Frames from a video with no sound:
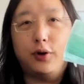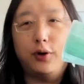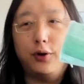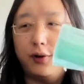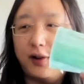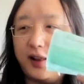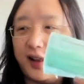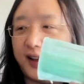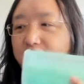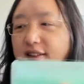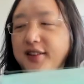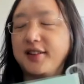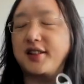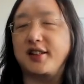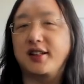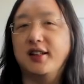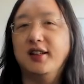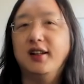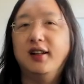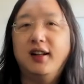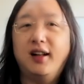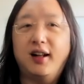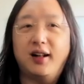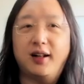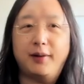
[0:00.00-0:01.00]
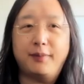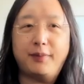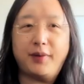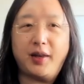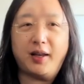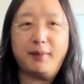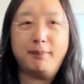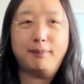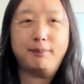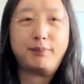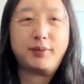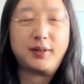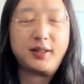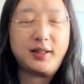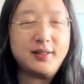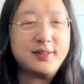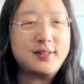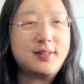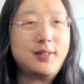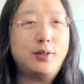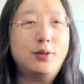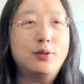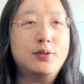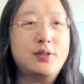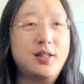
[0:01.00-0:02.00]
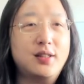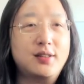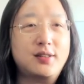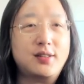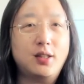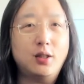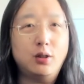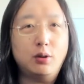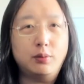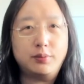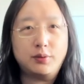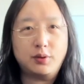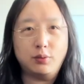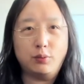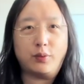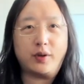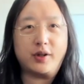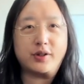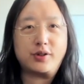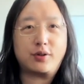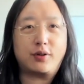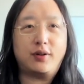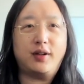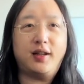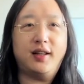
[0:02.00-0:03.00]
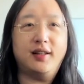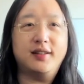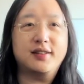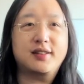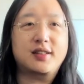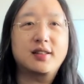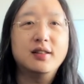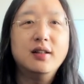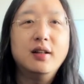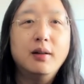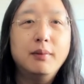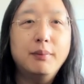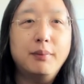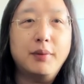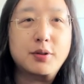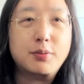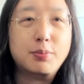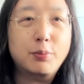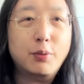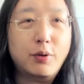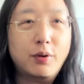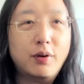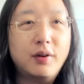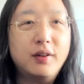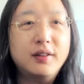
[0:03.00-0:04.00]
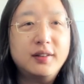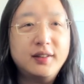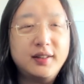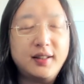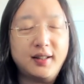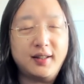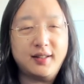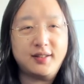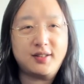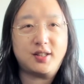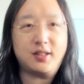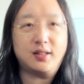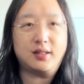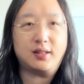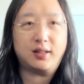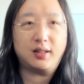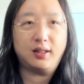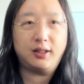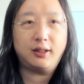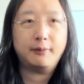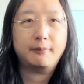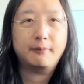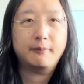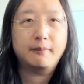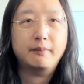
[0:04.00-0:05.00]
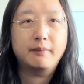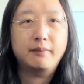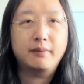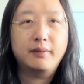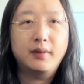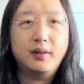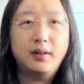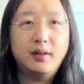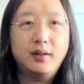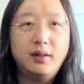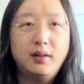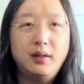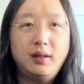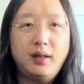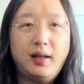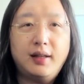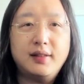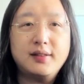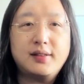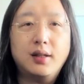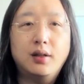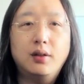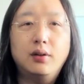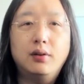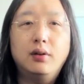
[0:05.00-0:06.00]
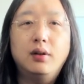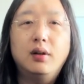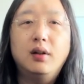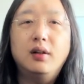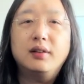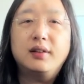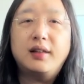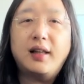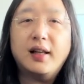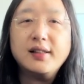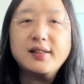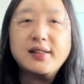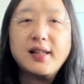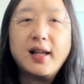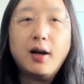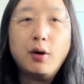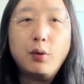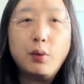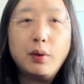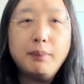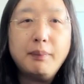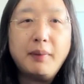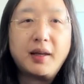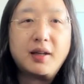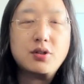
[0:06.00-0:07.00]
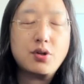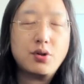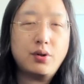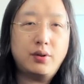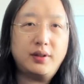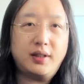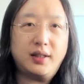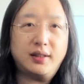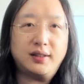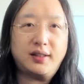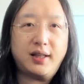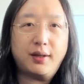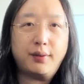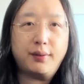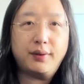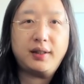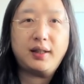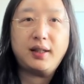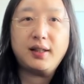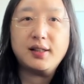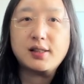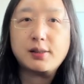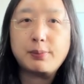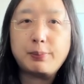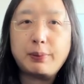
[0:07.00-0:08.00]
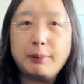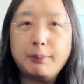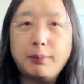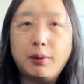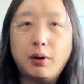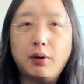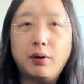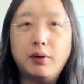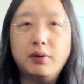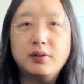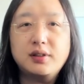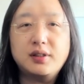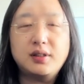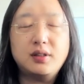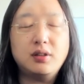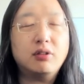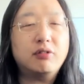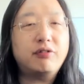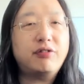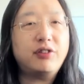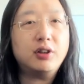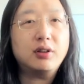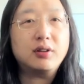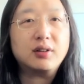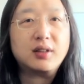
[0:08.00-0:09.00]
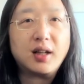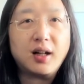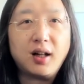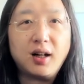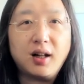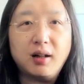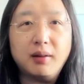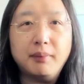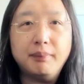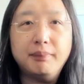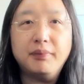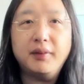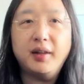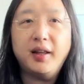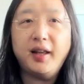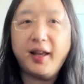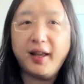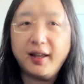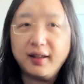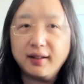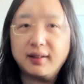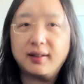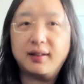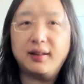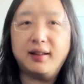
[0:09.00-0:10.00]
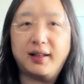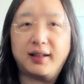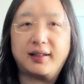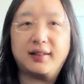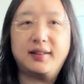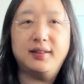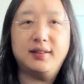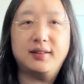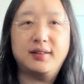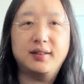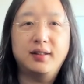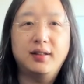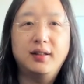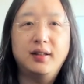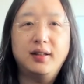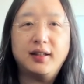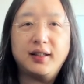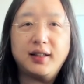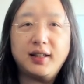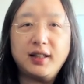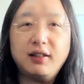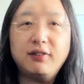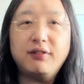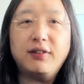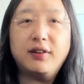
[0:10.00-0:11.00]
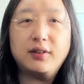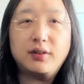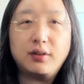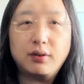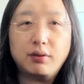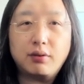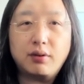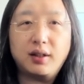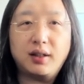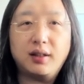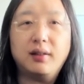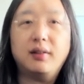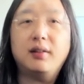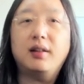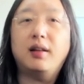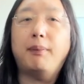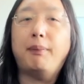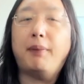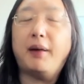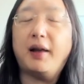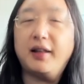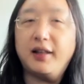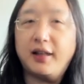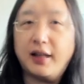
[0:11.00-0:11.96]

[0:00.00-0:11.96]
your own hands. And please use a soap to wash your hands much more diligently. And so that's how we make sure that Taiwanese people still feel calm and collected, even during the